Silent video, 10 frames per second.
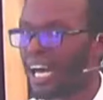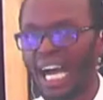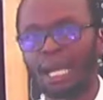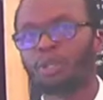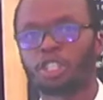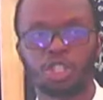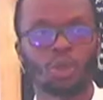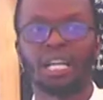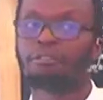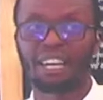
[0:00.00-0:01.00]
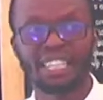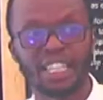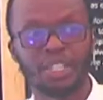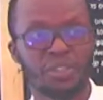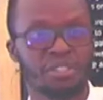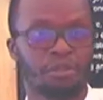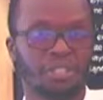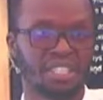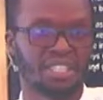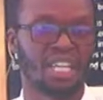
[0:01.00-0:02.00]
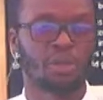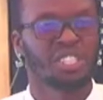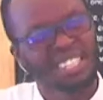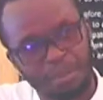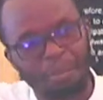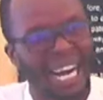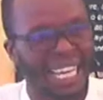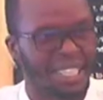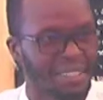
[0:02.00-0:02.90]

I'm not sure. I'll find a use for it in the house. Just buy.